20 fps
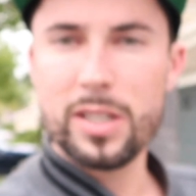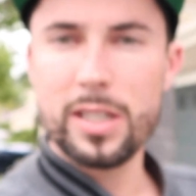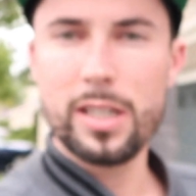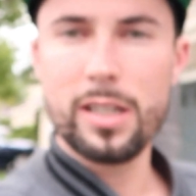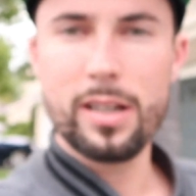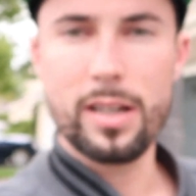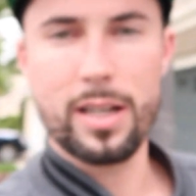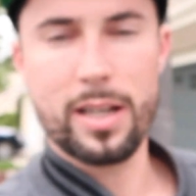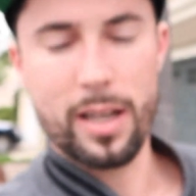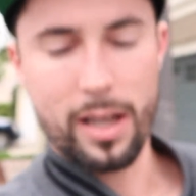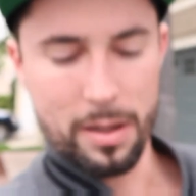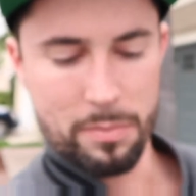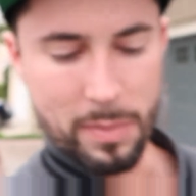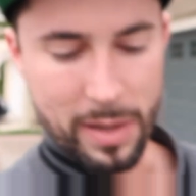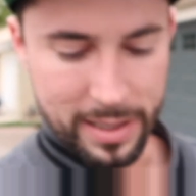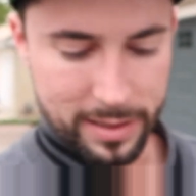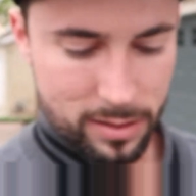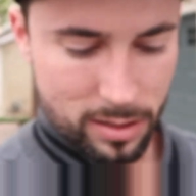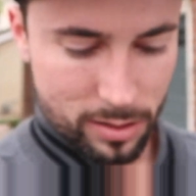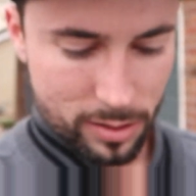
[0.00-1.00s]
me,
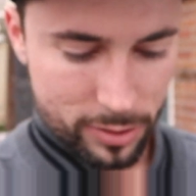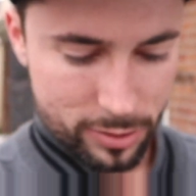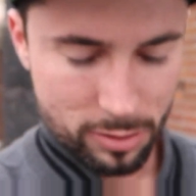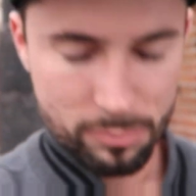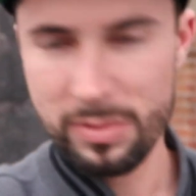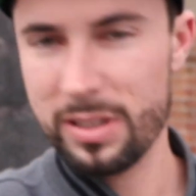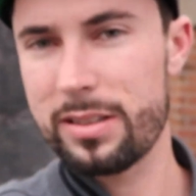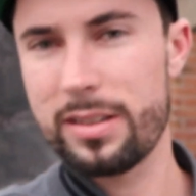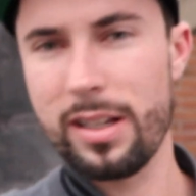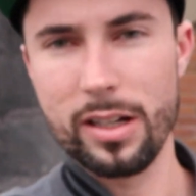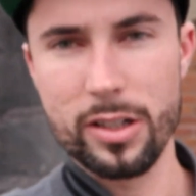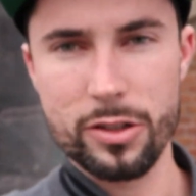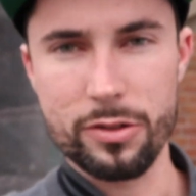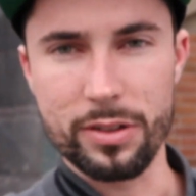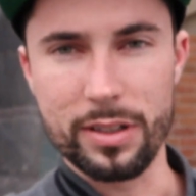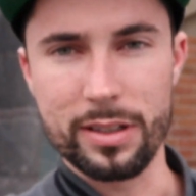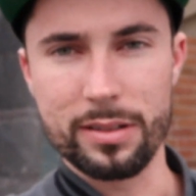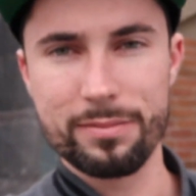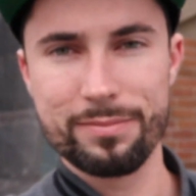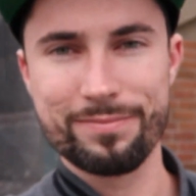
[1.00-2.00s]
my car should be stage
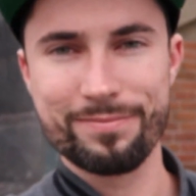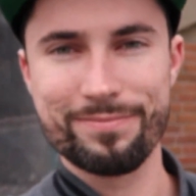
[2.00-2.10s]
3.